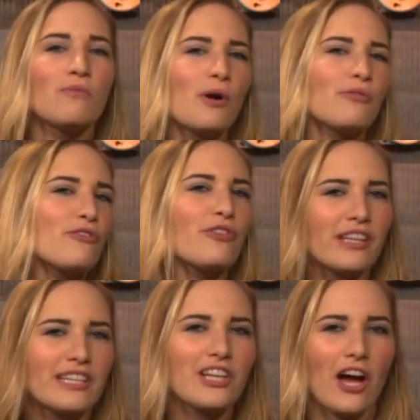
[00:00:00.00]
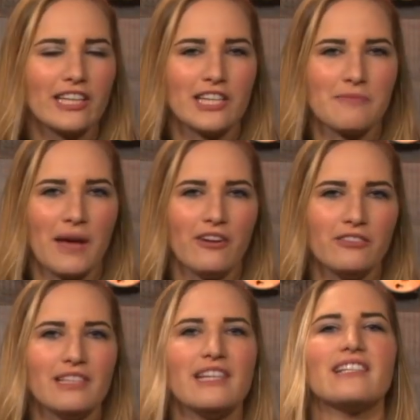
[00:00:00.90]
What we're really talking
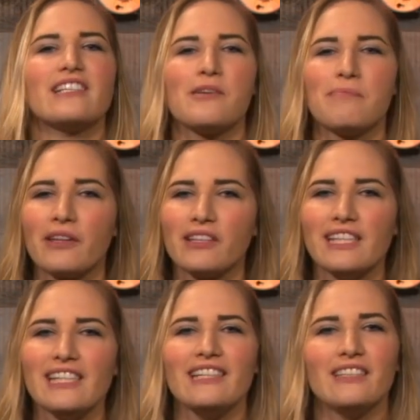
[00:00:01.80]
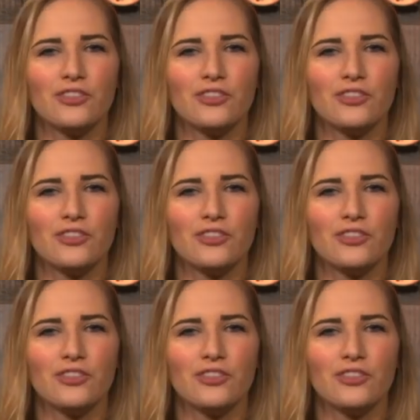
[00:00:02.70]
about is the ability